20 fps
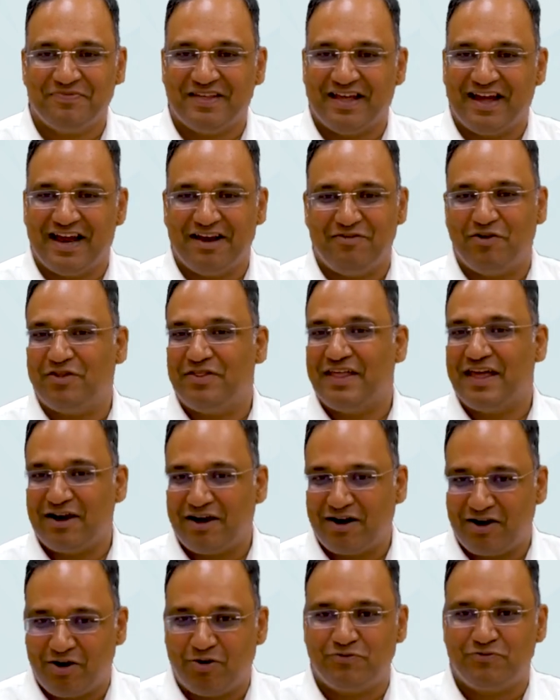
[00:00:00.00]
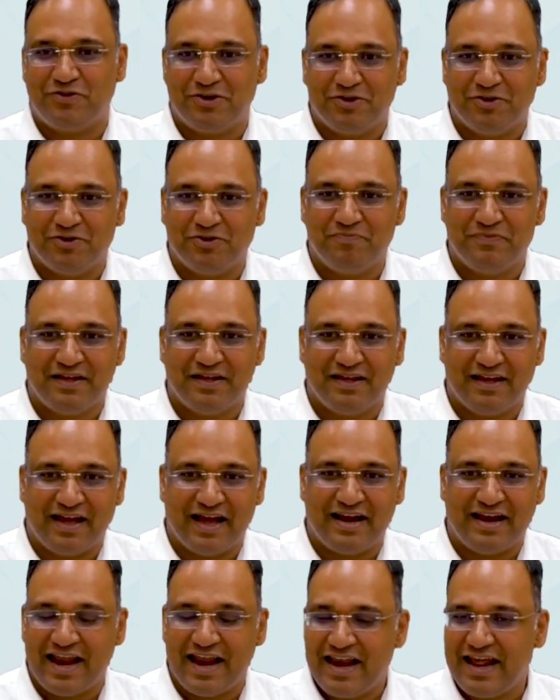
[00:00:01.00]
and we are there out for you
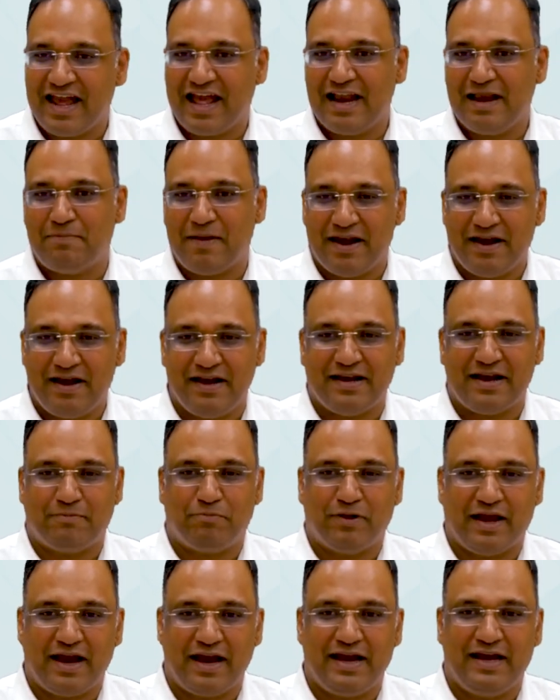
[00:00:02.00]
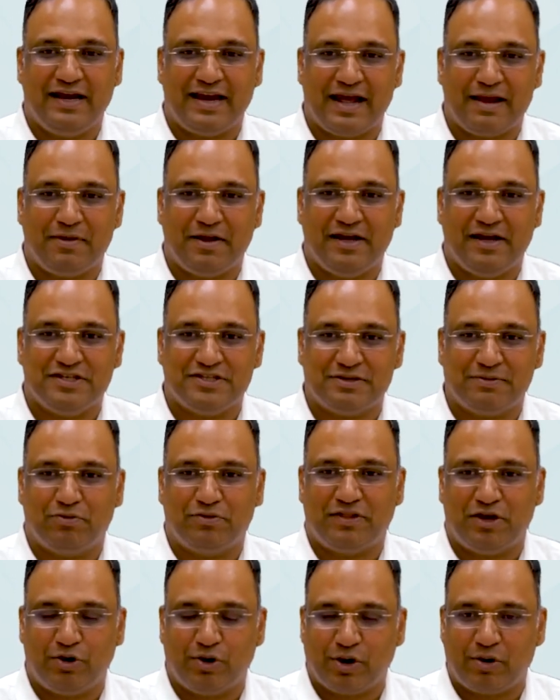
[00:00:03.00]
and any help any type any time any support
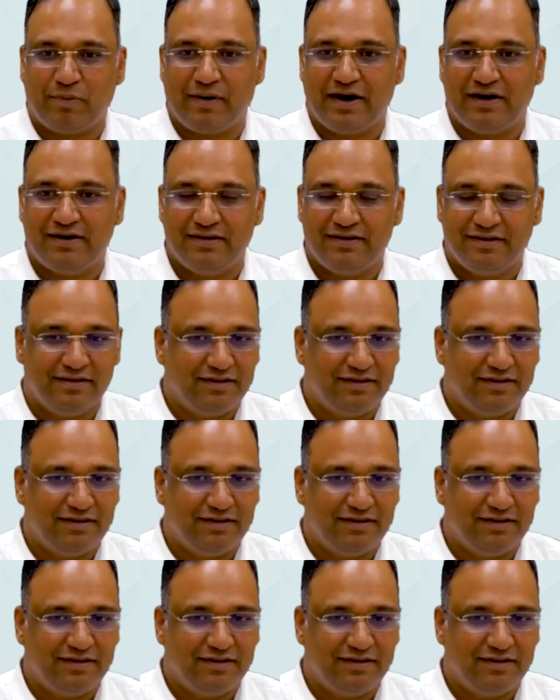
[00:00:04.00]
that you required